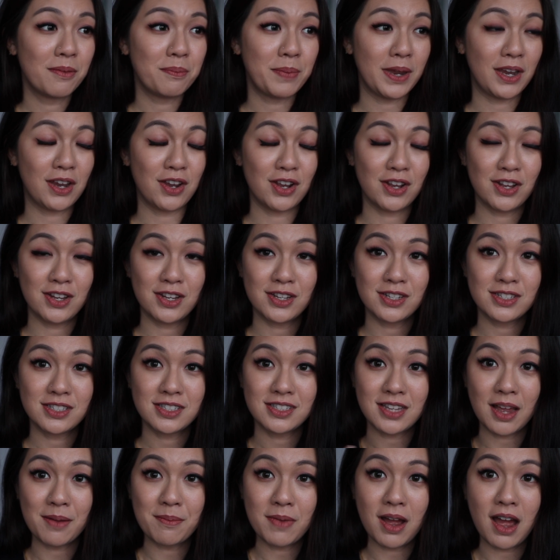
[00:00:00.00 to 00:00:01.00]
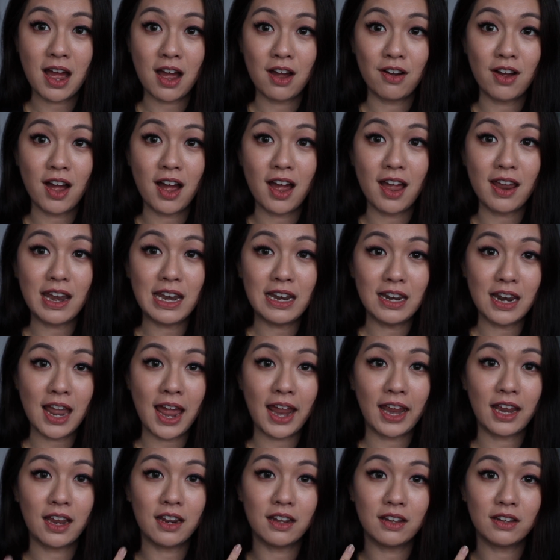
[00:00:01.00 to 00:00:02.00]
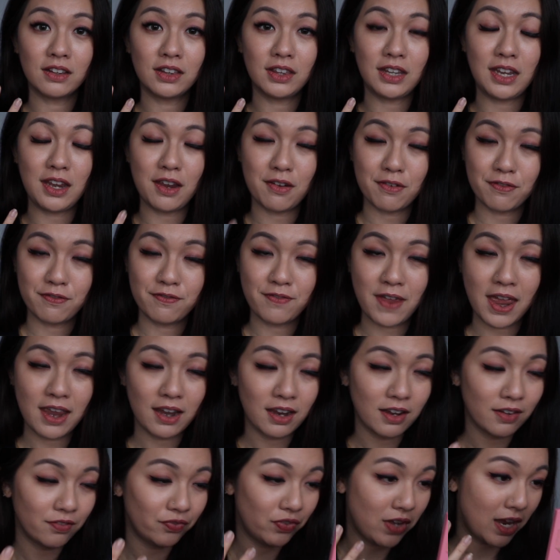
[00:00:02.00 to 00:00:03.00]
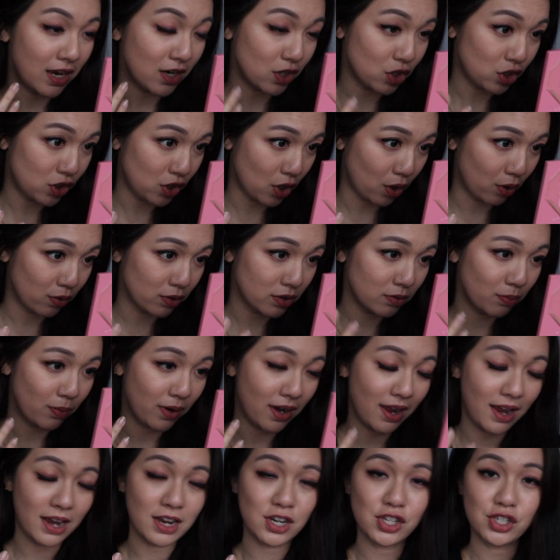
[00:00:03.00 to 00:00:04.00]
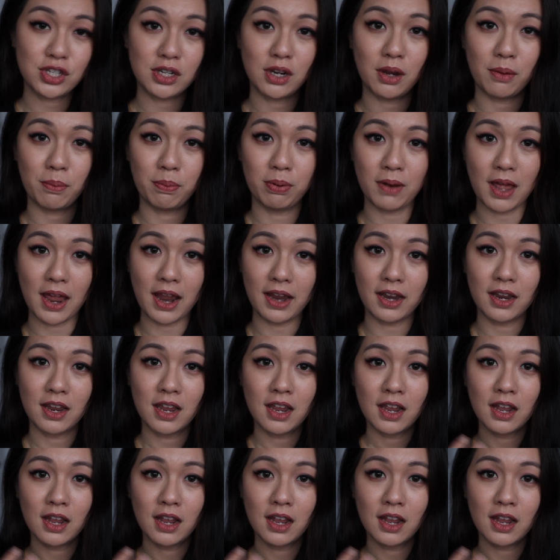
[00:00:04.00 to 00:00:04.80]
because somehow I like the effect that it shows when I actually apply